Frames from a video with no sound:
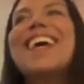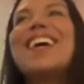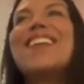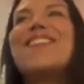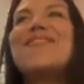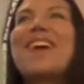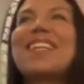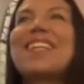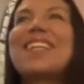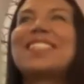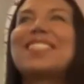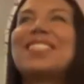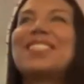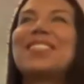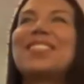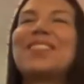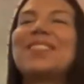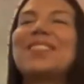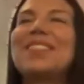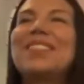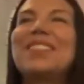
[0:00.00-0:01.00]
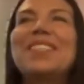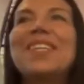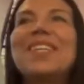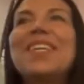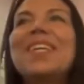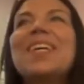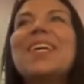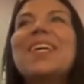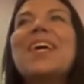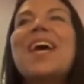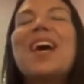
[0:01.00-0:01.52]
In fact, it's, it's
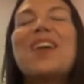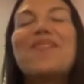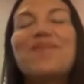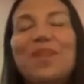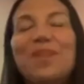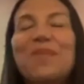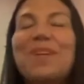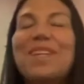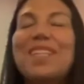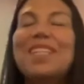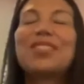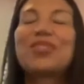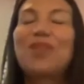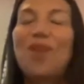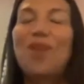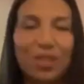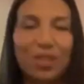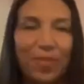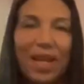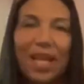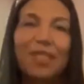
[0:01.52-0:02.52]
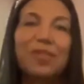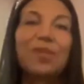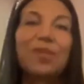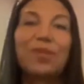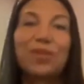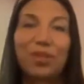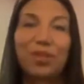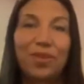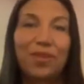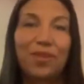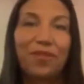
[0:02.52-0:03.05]
everyone has crossed paths with
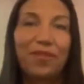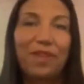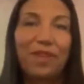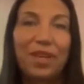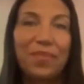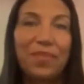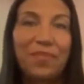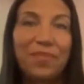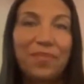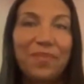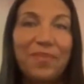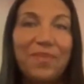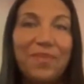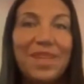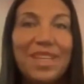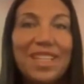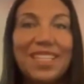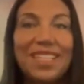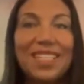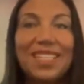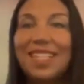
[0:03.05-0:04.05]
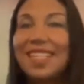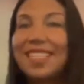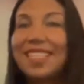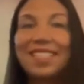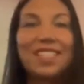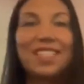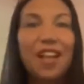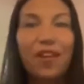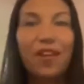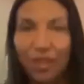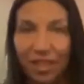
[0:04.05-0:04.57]
their twin flame in this
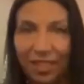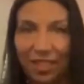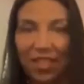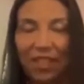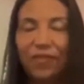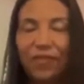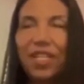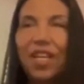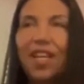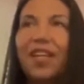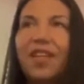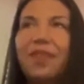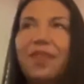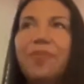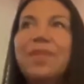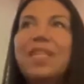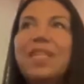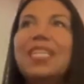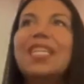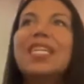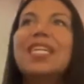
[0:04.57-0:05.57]
in every lifetime.